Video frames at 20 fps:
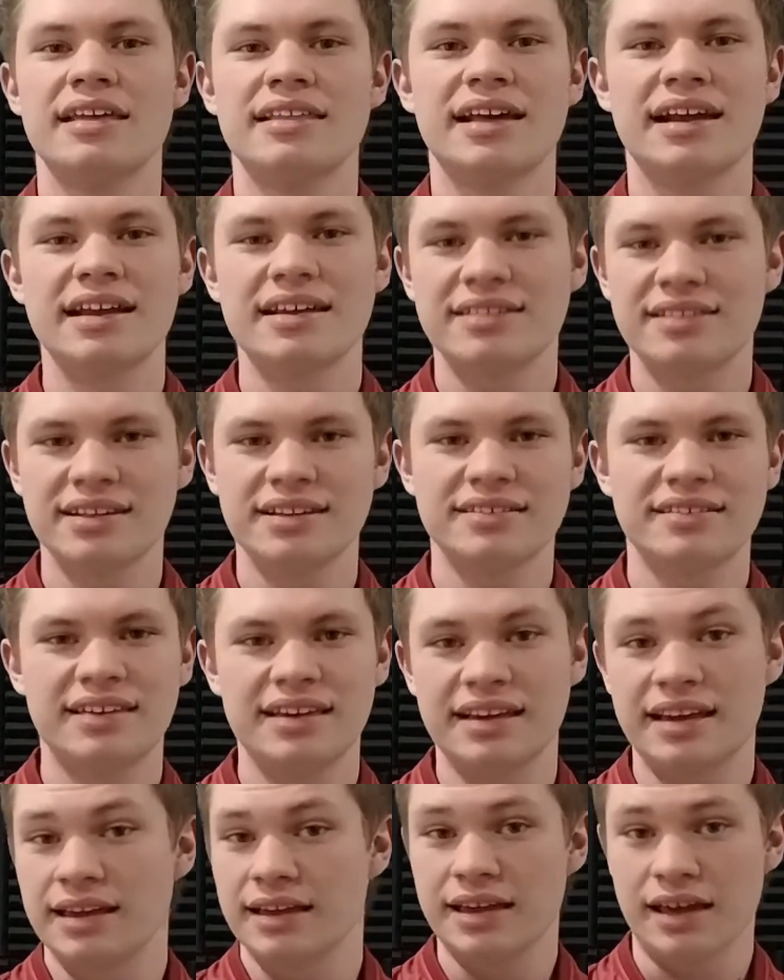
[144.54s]
that he thinks
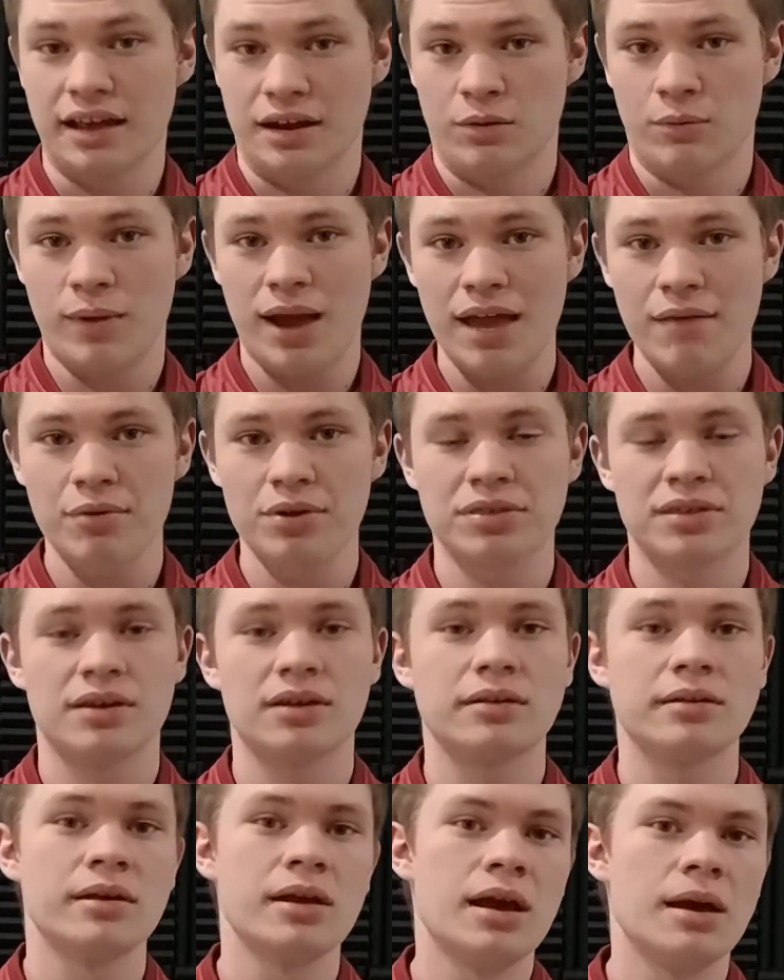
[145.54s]
he can get away with
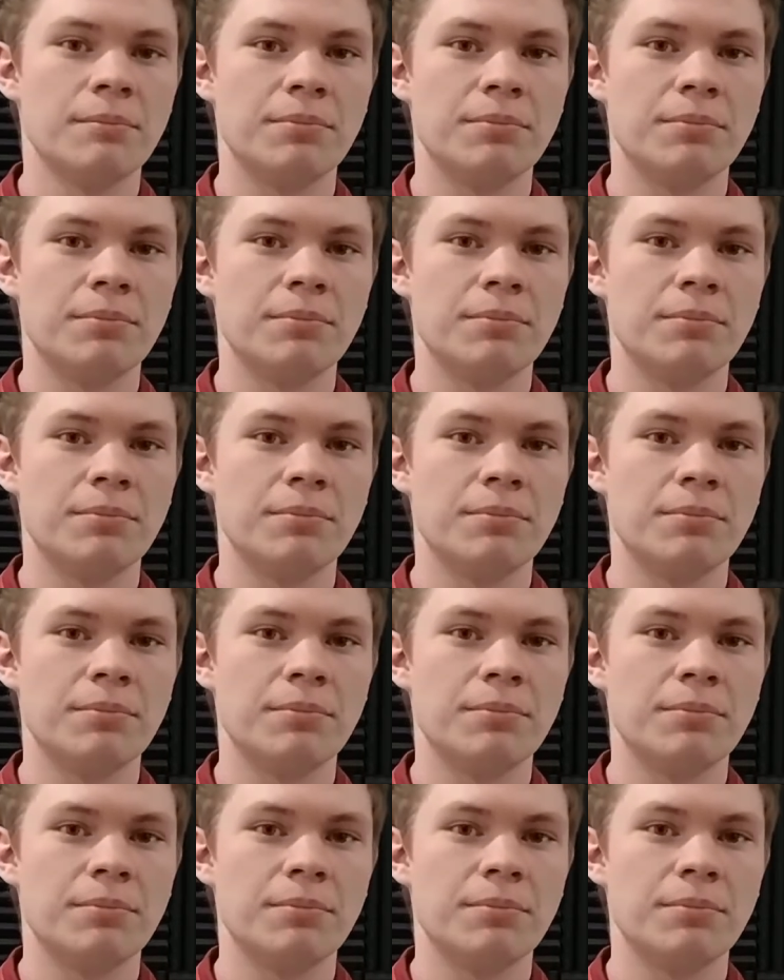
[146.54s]
it,